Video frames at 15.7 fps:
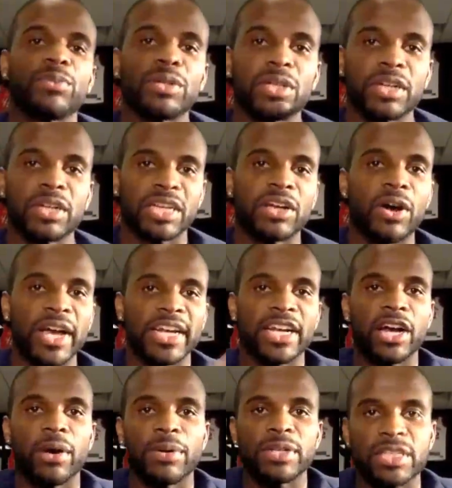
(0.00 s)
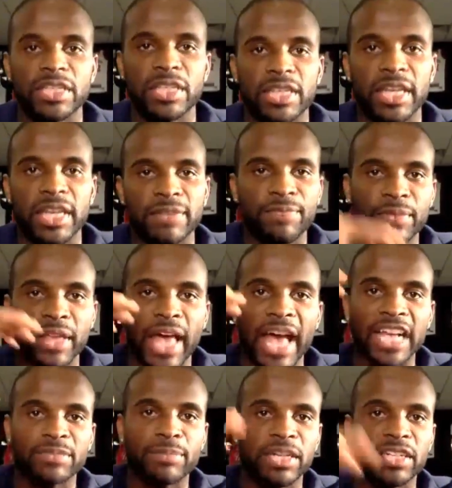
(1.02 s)
we'll go ahead and go into the
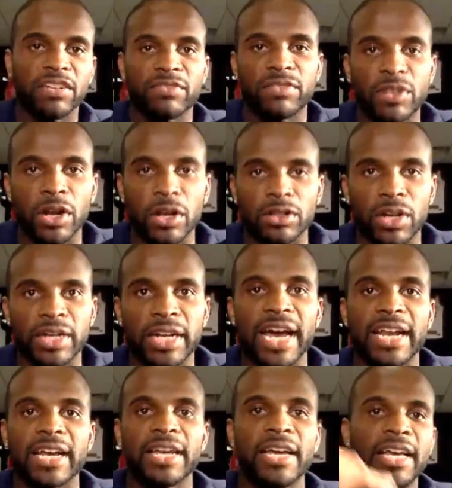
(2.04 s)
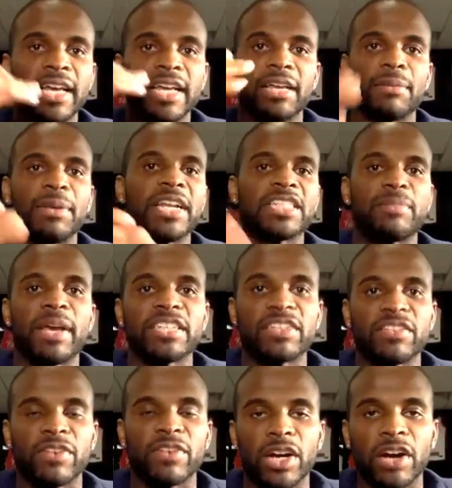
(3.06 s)
aspect of, learning how to be in a space
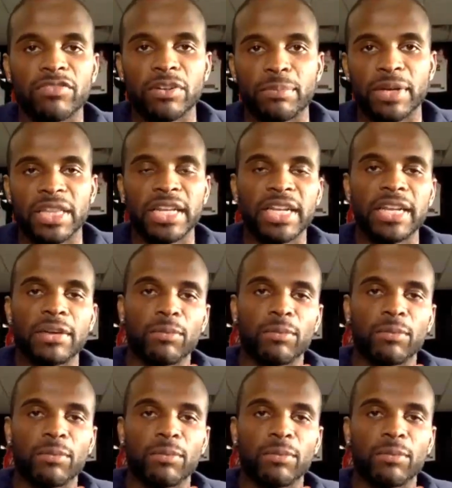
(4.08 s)
of uncomfortability.